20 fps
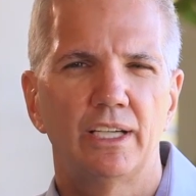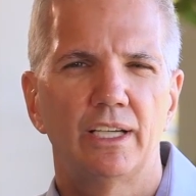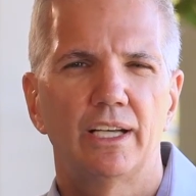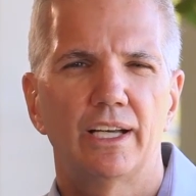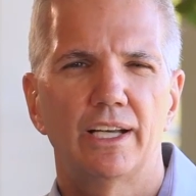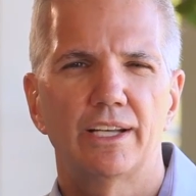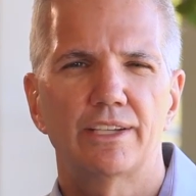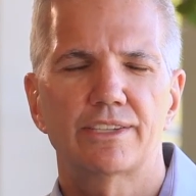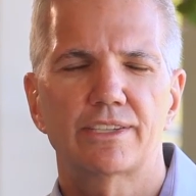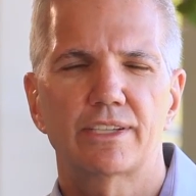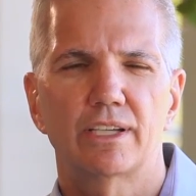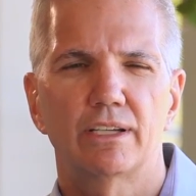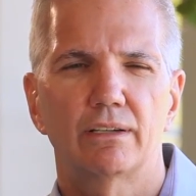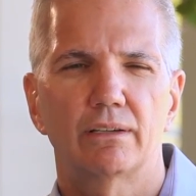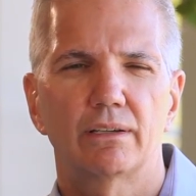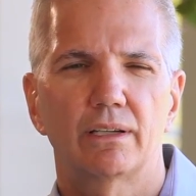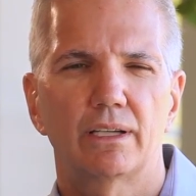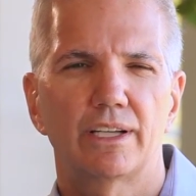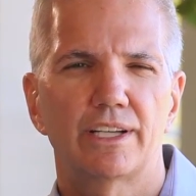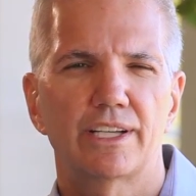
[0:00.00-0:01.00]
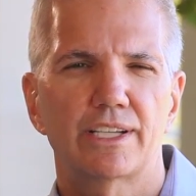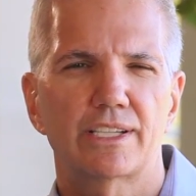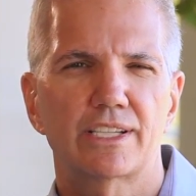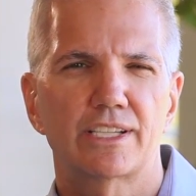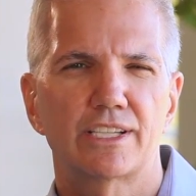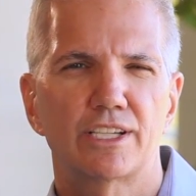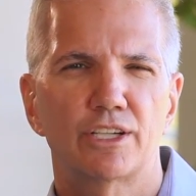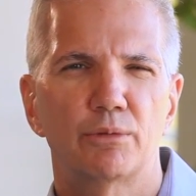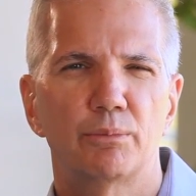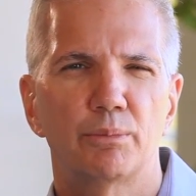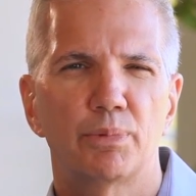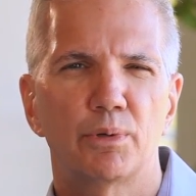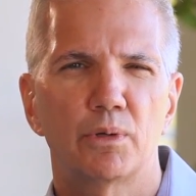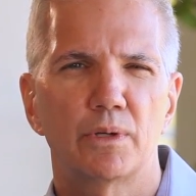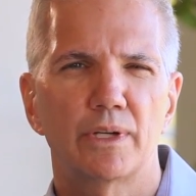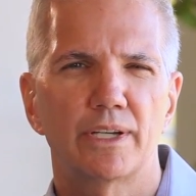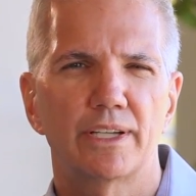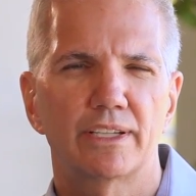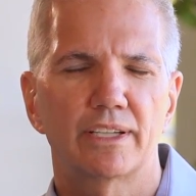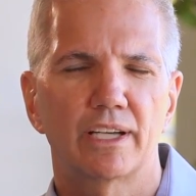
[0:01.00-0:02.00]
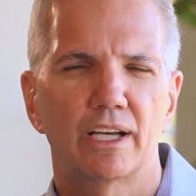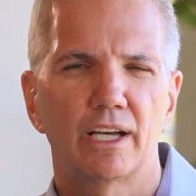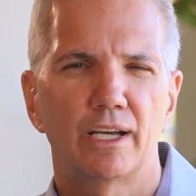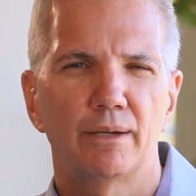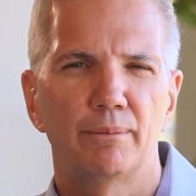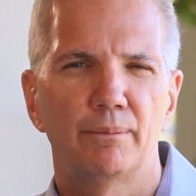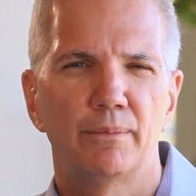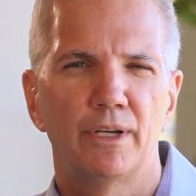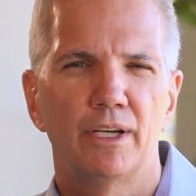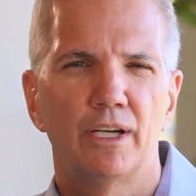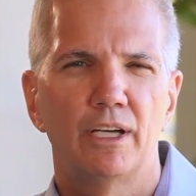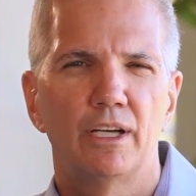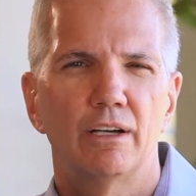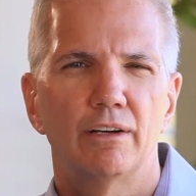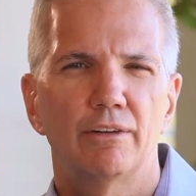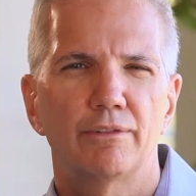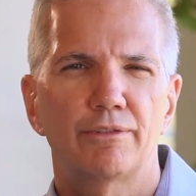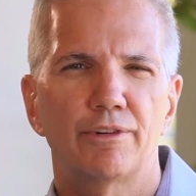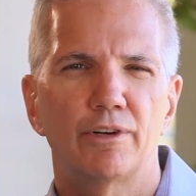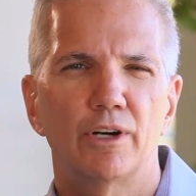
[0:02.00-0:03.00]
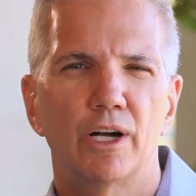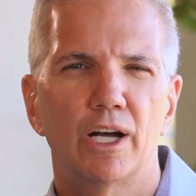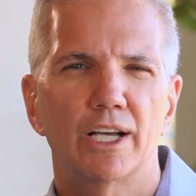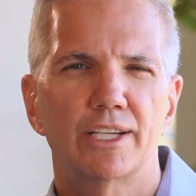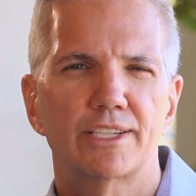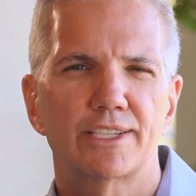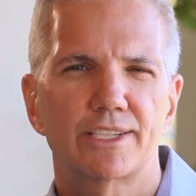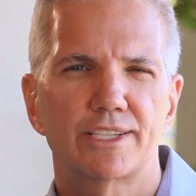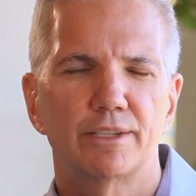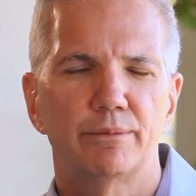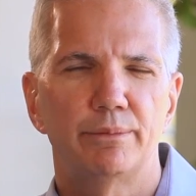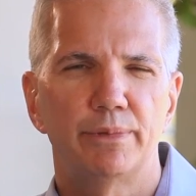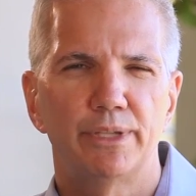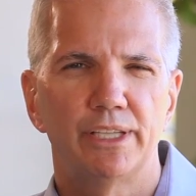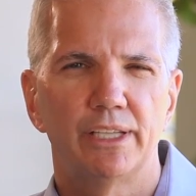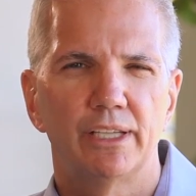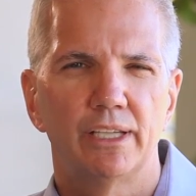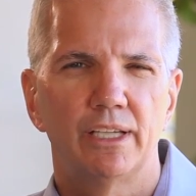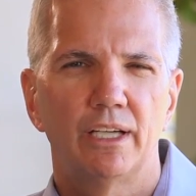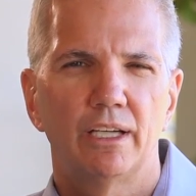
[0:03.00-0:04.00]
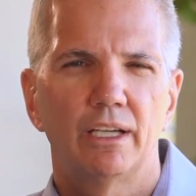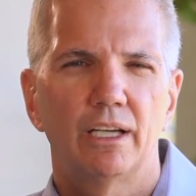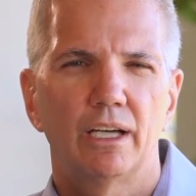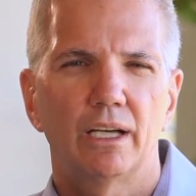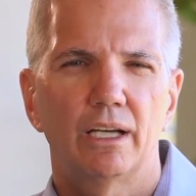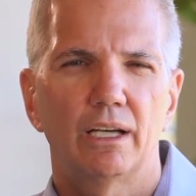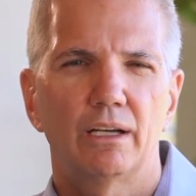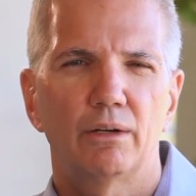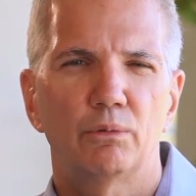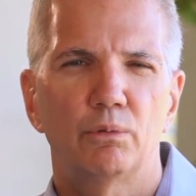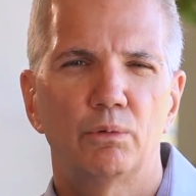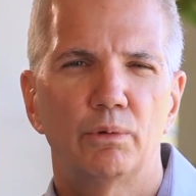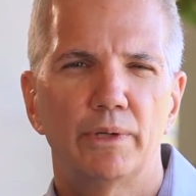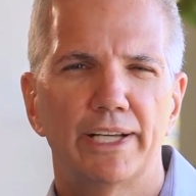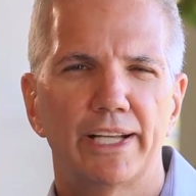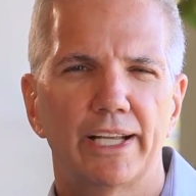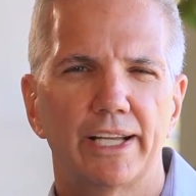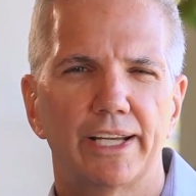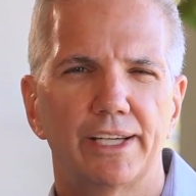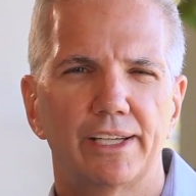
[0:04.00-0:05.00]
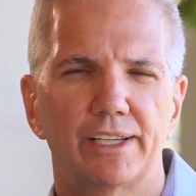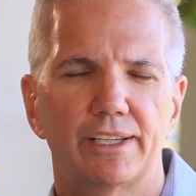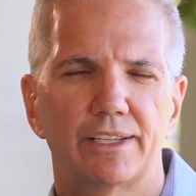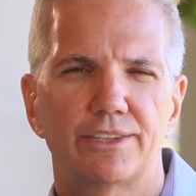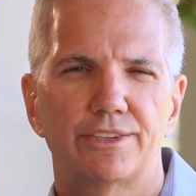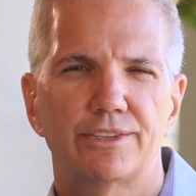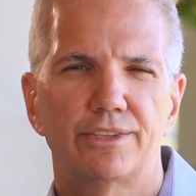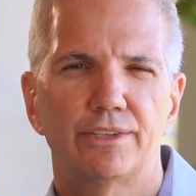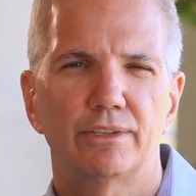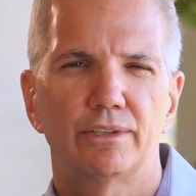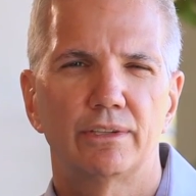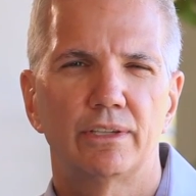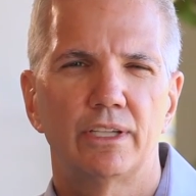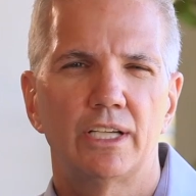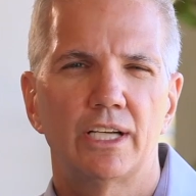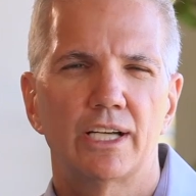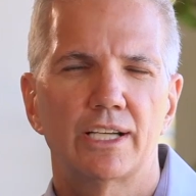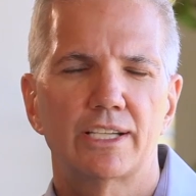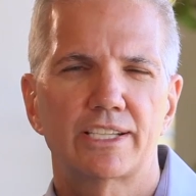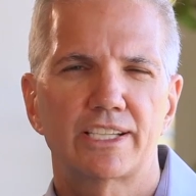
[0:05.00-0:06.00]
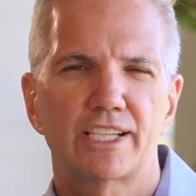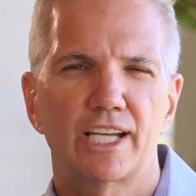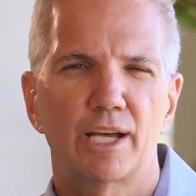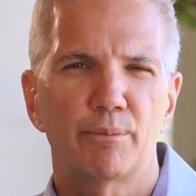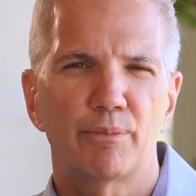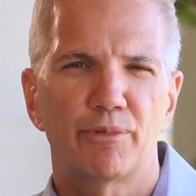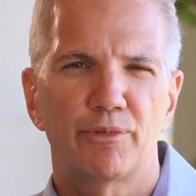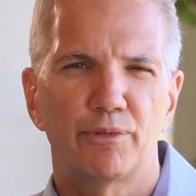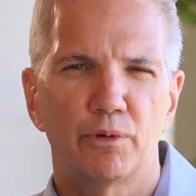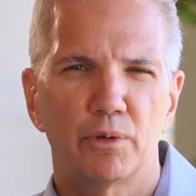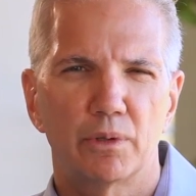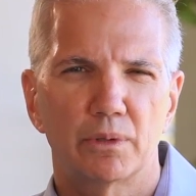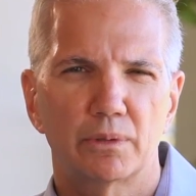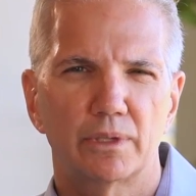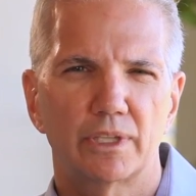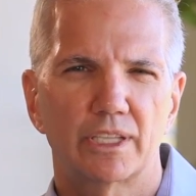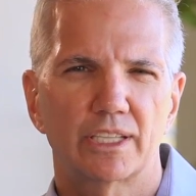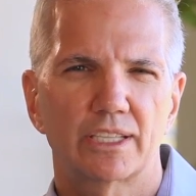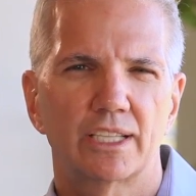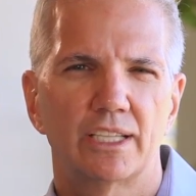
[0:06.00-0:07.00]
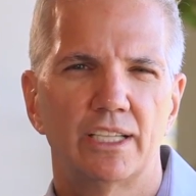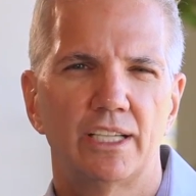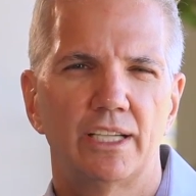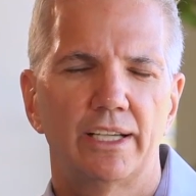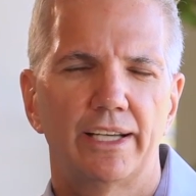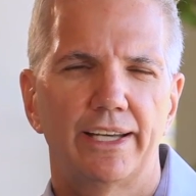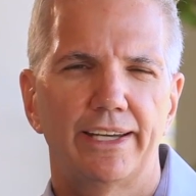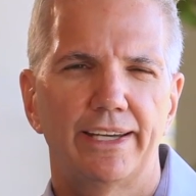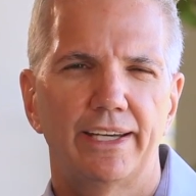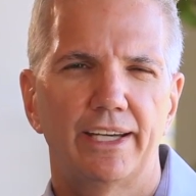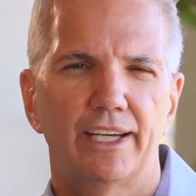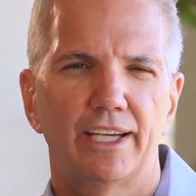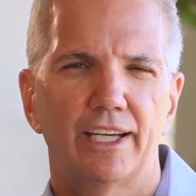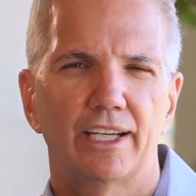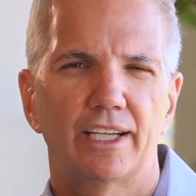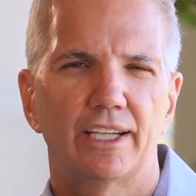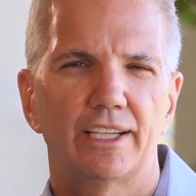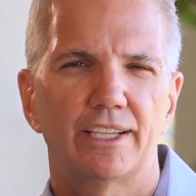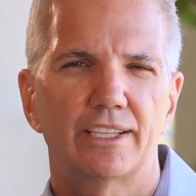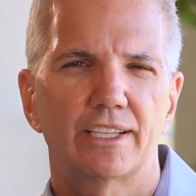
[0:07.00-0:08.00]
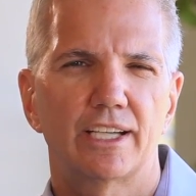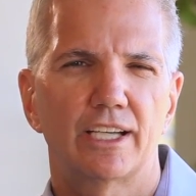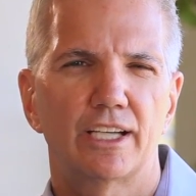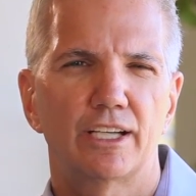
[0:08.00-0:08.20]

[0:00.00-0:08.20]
And so this is an important time for us to be willing to step forward and